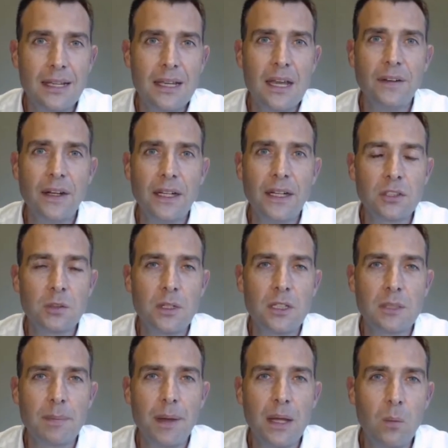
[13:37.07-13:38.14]
If I just wanted
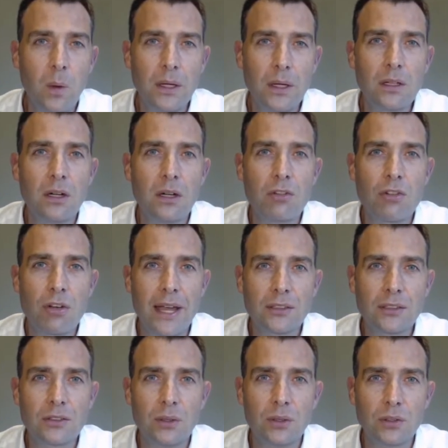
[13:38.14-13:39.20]
to buy 1
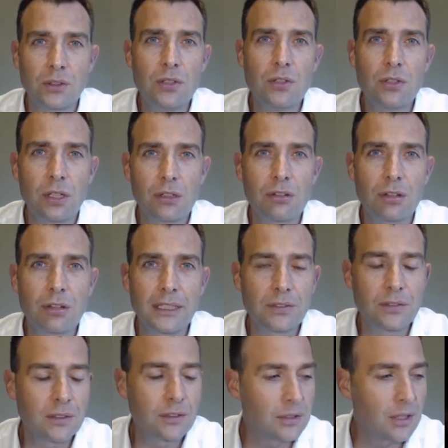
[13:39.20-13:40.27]
contract or 2 contracts, for
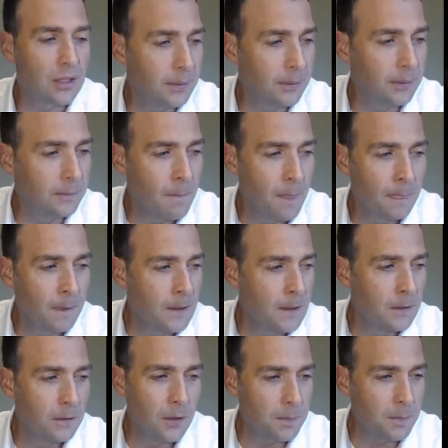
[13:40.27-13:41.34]
example,
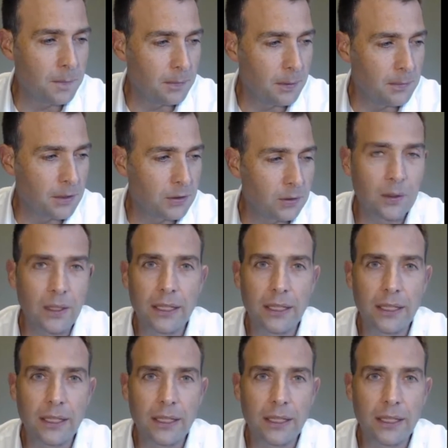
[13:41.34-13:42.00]
no problem at all.